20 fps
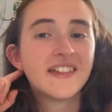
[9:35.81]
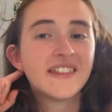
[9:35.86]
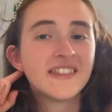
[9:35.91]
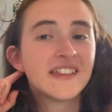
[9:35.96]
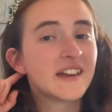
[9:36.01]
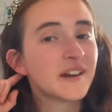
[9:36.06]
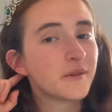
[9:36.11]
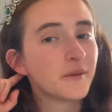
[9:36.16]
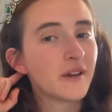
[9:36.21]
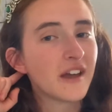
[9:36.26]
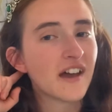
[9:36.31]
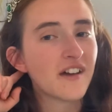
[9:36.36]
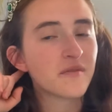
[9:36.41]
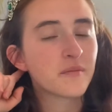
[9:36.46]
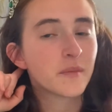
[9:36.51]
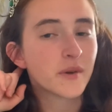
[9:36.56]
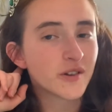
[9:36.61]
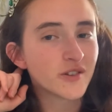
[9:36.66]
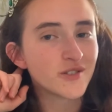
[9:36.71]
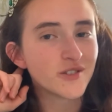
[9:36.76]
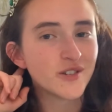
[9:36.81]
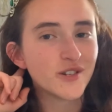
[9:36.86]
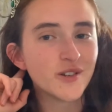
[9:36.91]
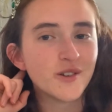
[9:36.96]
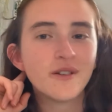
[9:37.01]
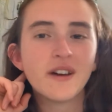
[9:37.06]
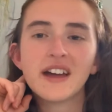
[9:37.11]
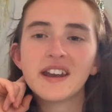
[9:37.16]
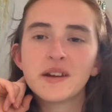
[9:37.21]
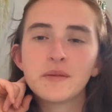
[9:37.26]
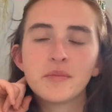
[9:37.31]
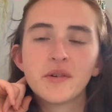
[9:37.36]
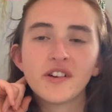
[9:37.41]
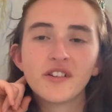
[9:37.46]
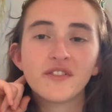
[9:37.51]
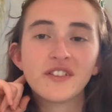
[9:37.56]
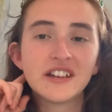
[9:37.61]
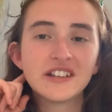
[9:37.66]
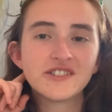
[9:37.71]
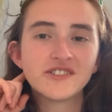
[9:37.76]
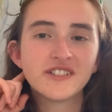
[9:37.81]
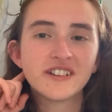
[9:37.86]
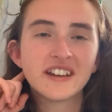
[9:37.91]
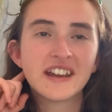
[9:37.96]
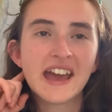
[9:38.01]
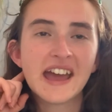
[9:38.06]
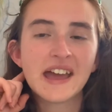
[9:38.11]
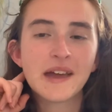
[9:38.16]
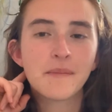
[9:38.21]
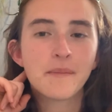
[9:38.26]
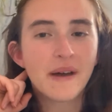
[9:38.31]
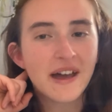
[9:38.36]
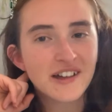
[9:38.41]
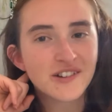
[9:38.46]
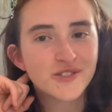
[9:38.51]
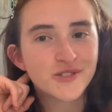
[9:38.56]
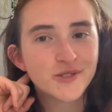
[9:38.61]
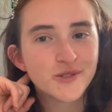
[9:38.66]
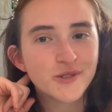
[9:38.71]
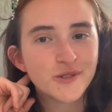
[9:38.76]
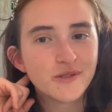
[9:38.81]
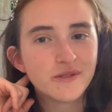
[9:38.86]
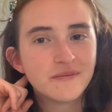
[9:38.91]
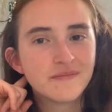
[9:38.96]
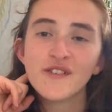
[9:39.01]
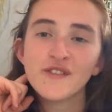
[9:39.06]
Then we have Montu and a book featuring a battle.